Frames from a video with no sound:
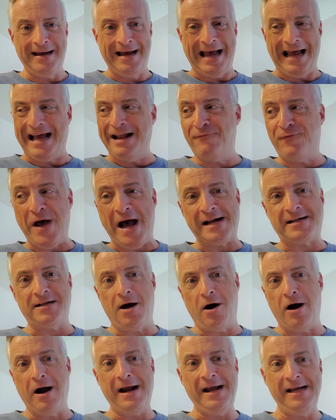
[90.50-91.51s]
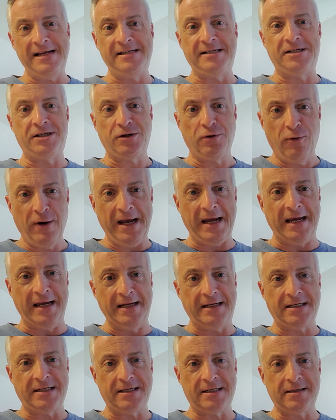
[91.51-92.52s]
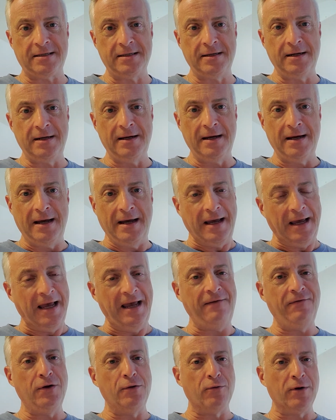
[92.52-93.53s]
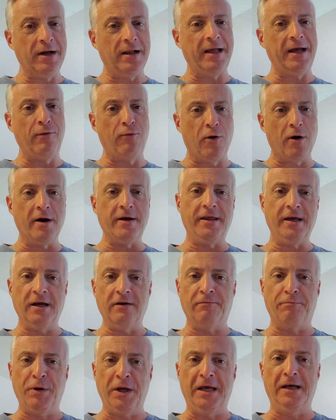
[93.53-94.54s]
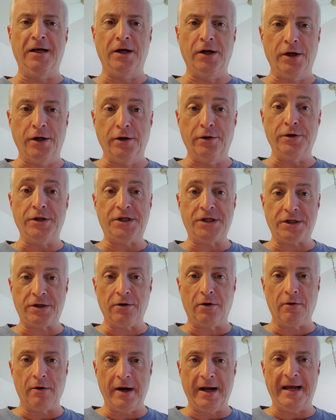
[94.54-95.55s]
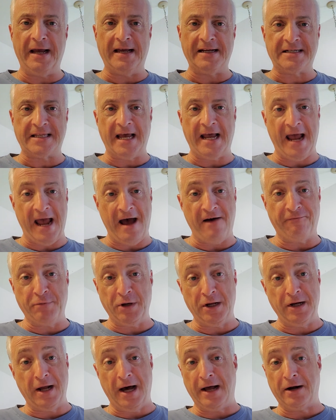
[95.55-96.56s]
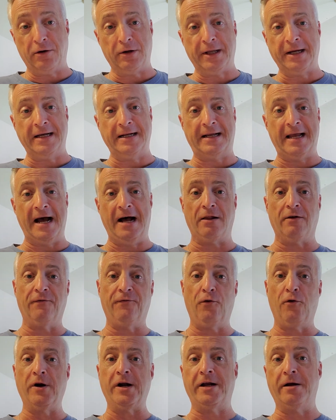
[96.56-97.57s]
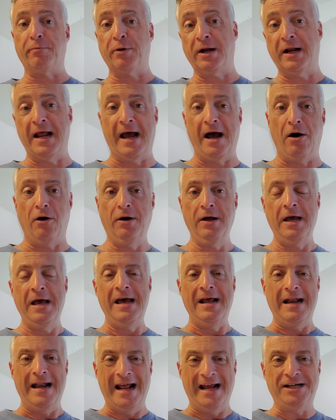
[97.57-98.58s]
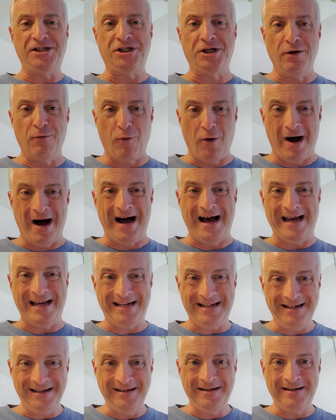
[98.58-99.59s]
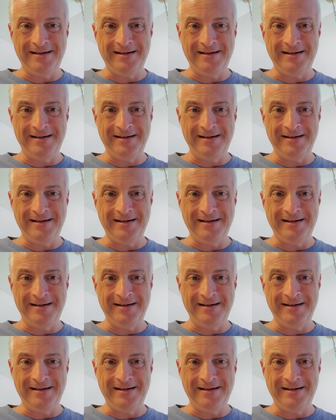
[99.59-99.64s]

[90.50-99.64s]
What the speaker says: In fact, are his tweets even really worthy of being a news story, as they have been not only in California, but now nationwide?